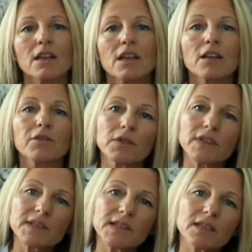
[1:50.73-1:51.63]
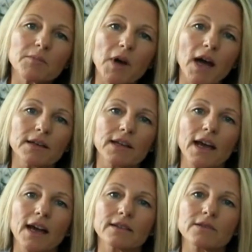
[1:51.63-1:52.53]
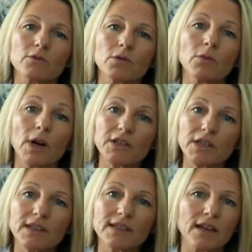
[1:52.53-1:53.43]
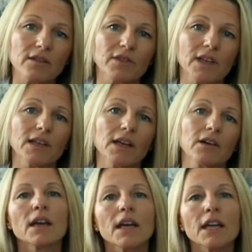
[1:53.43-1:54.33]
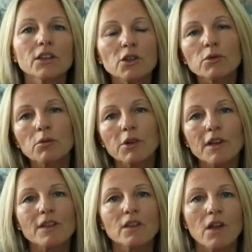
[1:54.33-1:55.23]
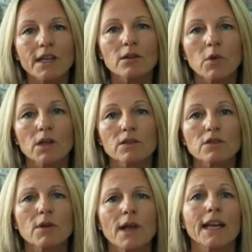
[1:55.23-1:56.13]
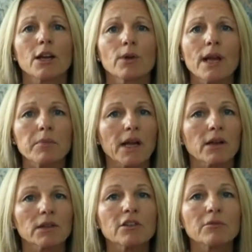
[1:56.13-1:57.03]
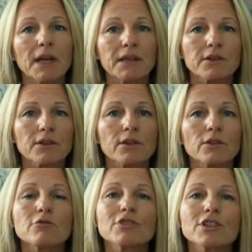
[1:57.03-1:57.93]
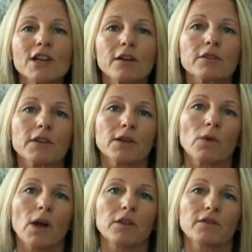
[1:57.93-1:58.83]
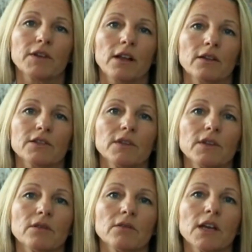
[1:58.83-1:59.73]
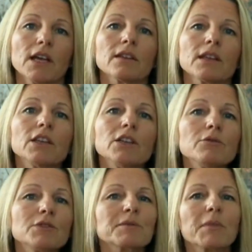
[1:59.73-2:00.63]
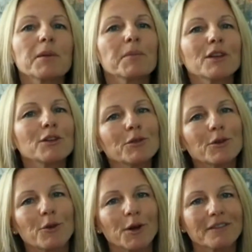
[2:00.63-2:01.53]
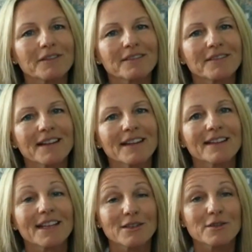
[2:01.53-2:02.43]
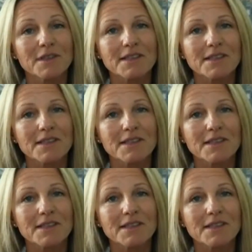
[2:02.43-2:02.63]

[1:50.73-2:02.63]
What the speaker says: If you're listening to the podcast or watching this on video, and you were one of the lucky ones who had a great paralegal mentor who shared their wealth of knowledge with you, then you just might be a unicorn. They